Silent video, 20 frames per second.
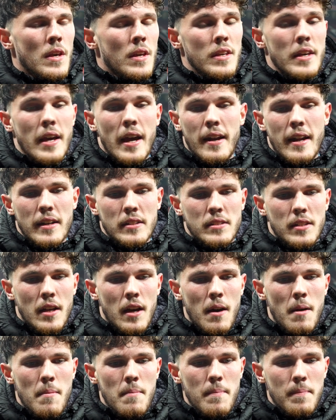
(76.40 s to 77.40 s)
Yeah, it's
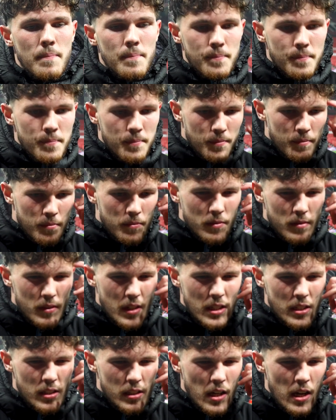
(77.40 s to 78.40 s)
going
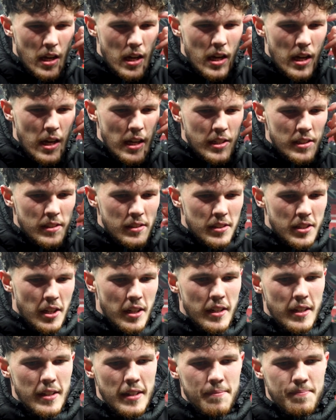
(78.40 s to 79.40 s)

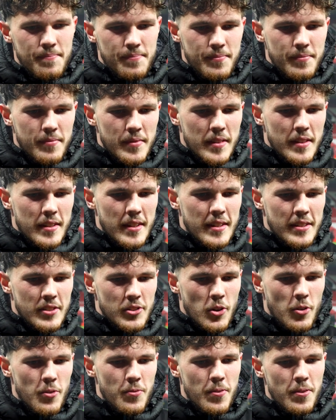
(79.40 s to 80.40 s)
to
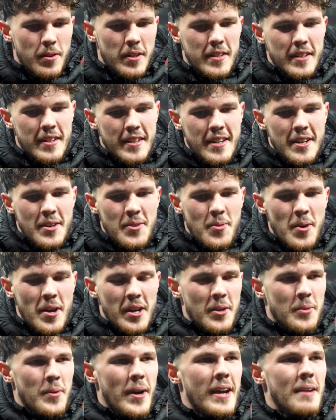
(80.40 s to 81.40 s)
sort of
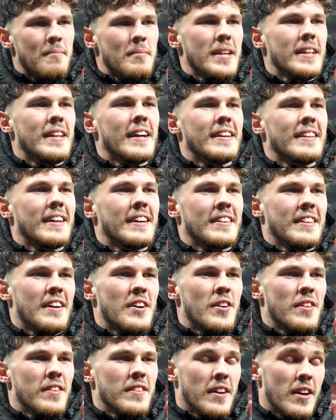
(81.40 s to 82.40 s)
work away at me that
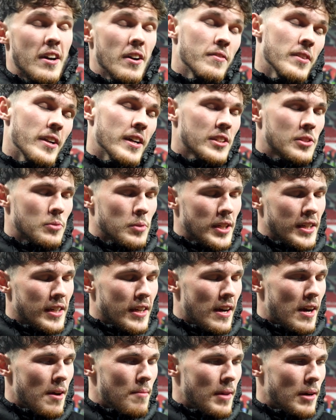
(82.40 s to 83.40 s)
over next week.
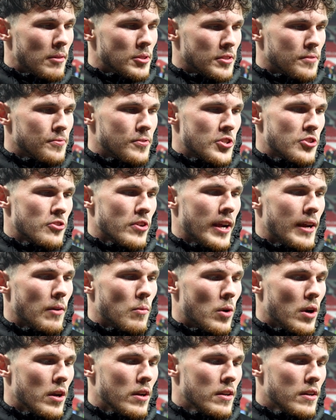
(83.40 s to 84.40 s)
That was a frustrating
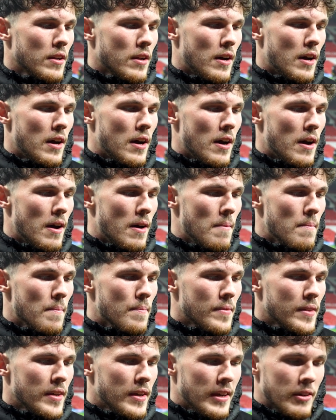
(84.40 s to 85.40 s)
one.
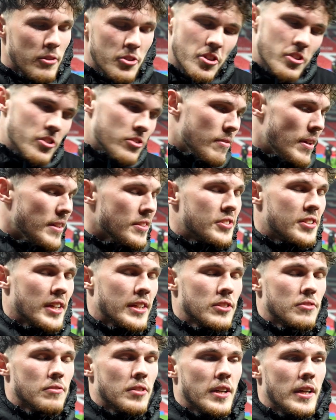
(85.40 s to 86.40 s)
It was just
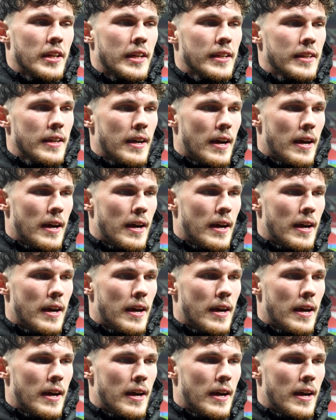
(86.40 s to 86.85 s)
instinct, really.